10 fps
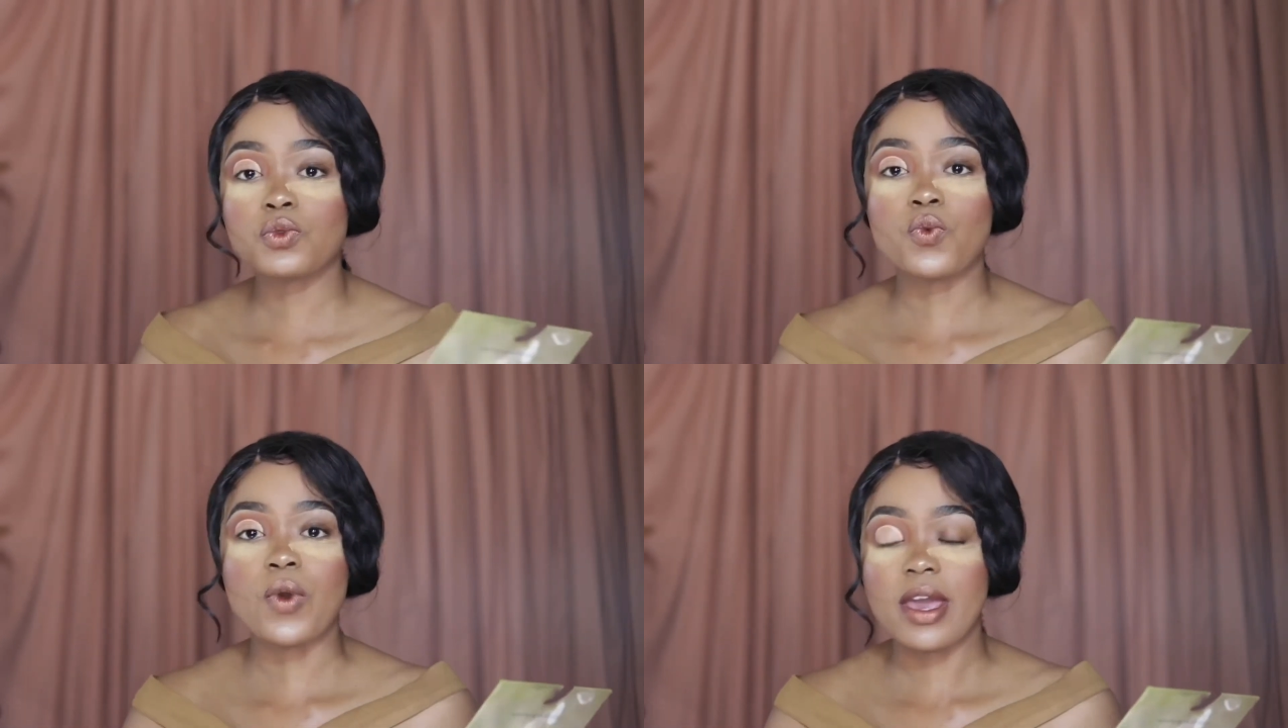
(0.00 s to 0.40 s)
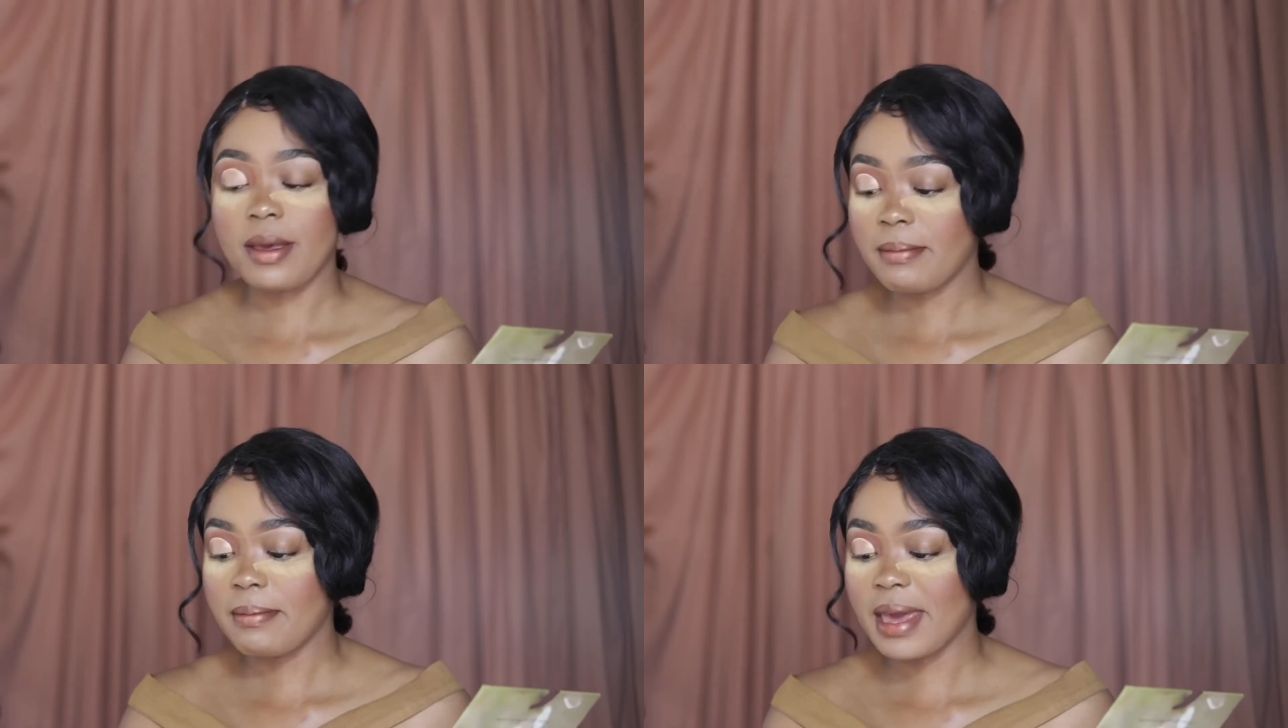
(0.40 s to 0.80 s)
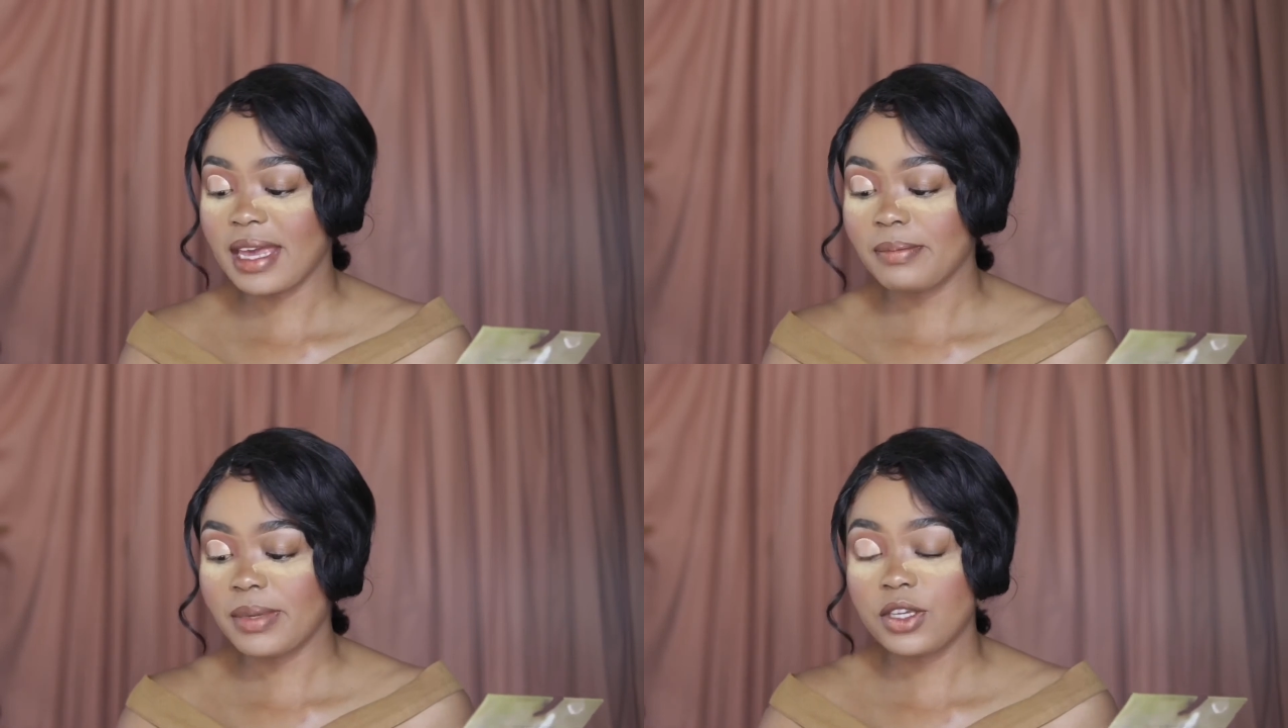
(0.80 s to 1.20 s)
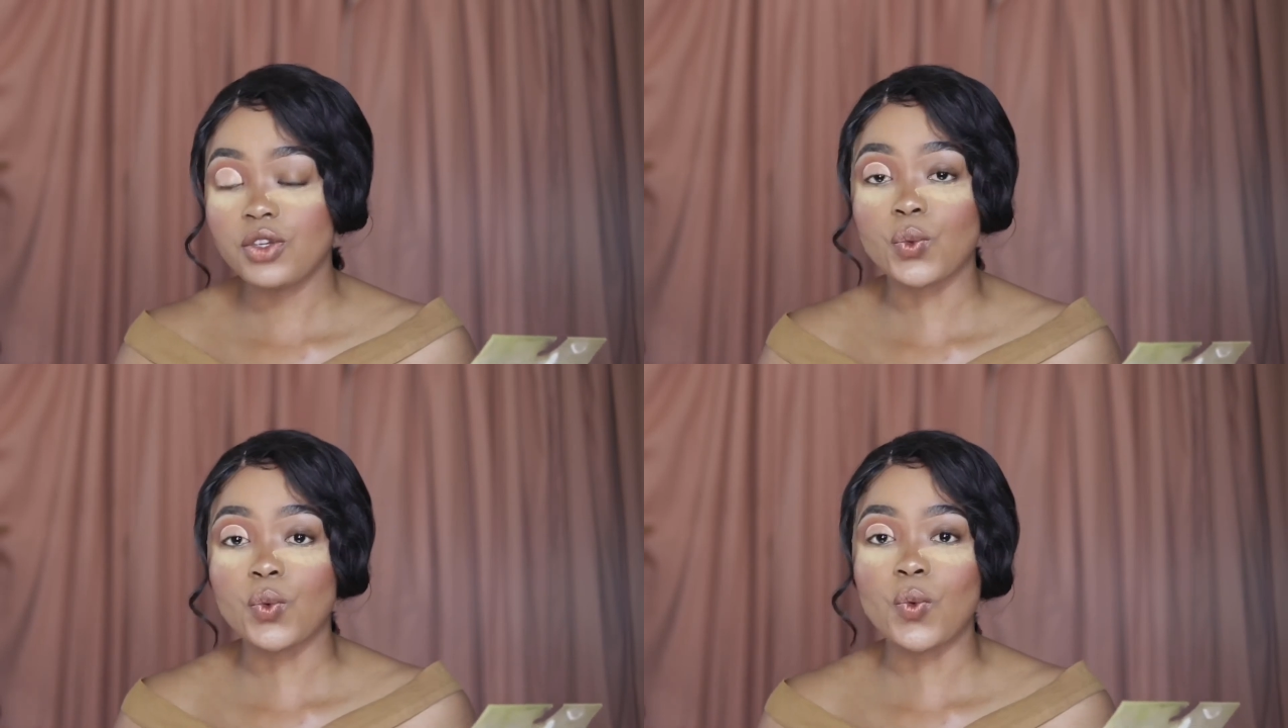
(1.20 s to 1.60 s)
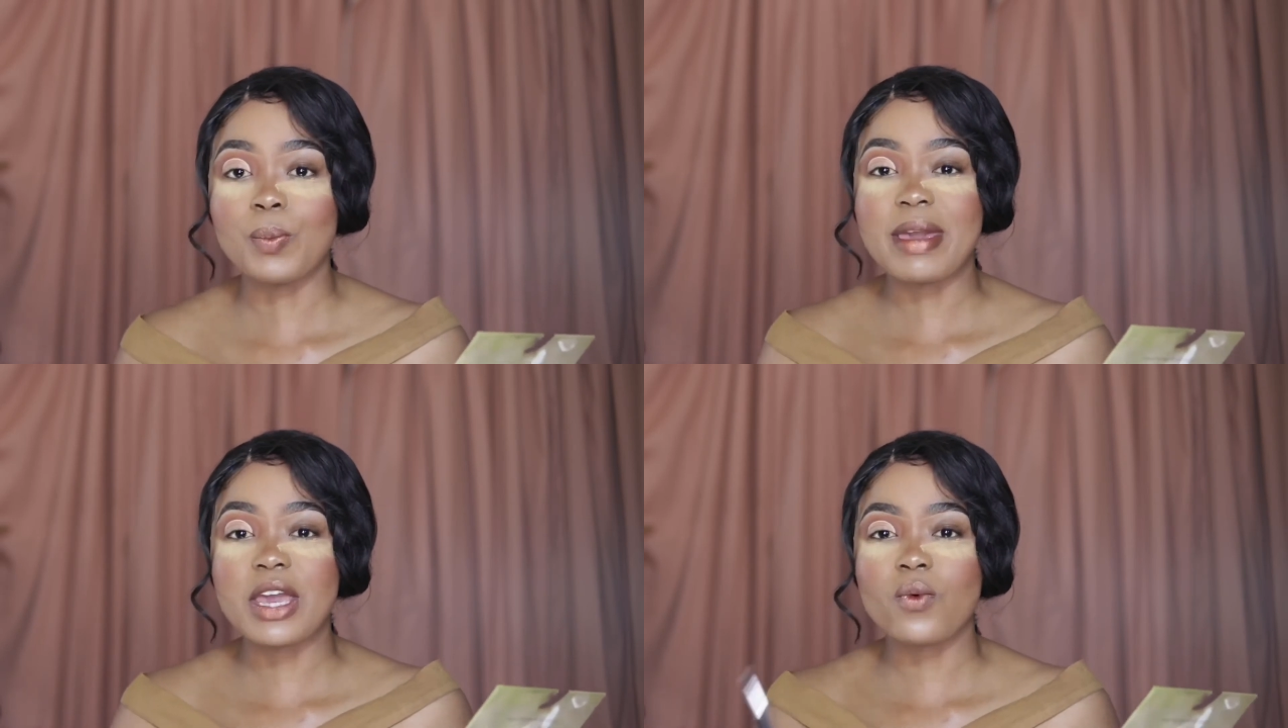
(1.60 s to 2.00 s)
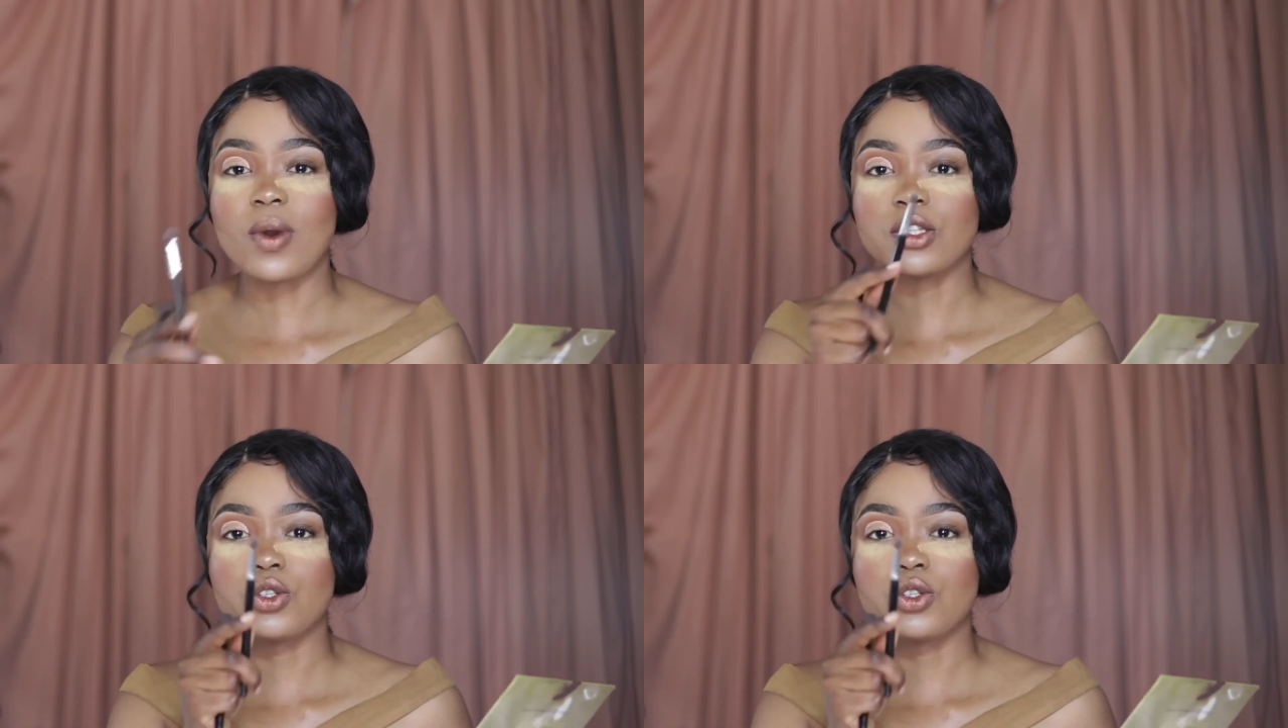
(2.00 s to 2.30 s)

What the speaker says: where maybe you may want